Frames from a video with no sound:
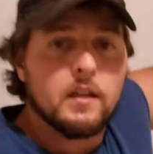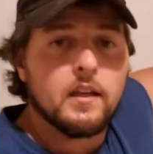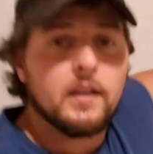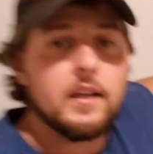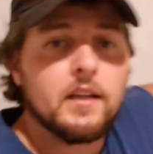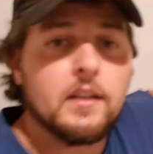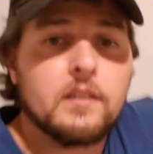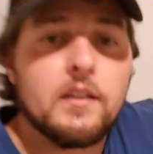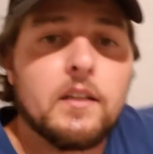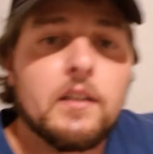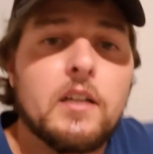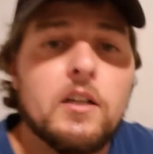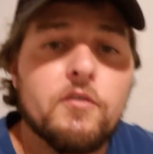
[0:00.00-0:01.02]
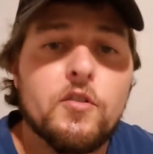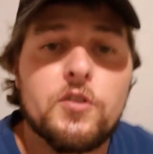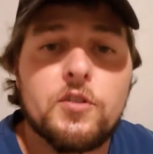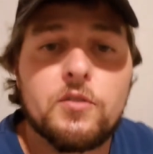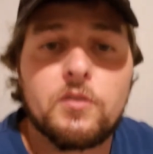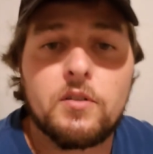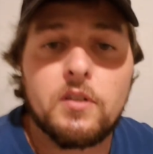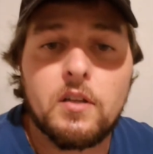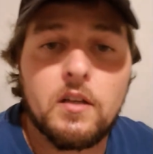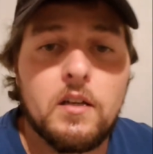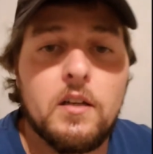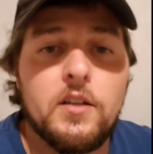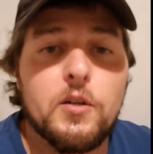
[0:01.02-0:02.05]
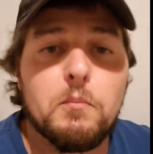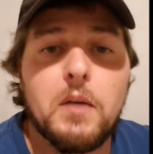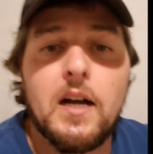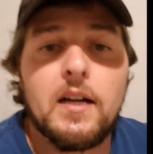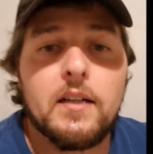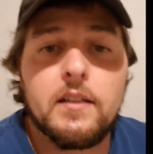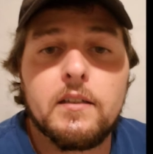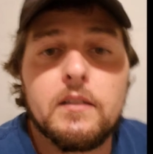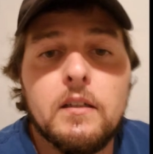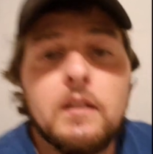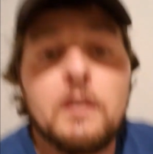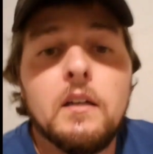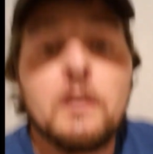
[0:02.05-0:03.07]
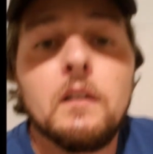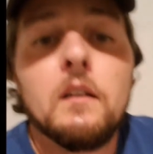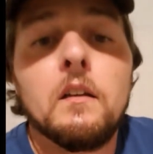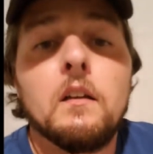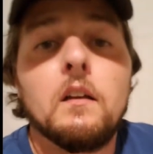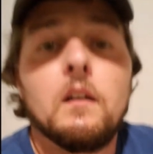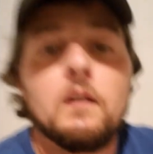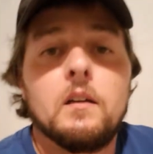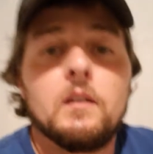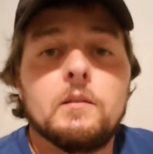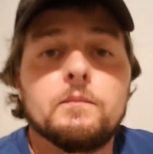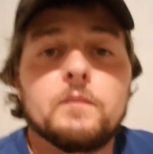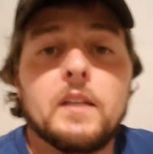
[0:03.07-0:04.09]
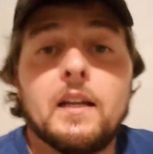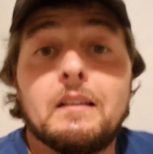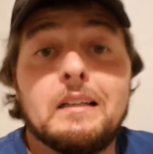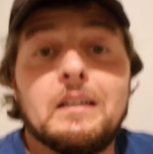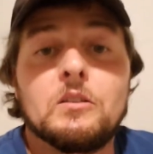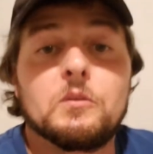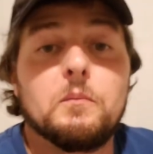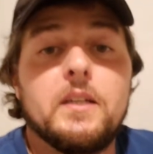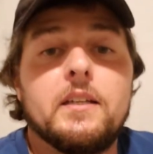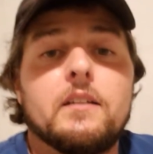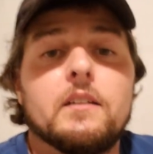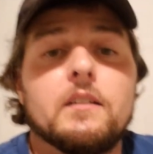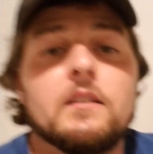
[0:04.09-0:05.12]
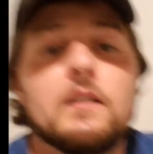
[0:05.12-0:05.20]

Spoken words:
and it covers your body. That allows me to,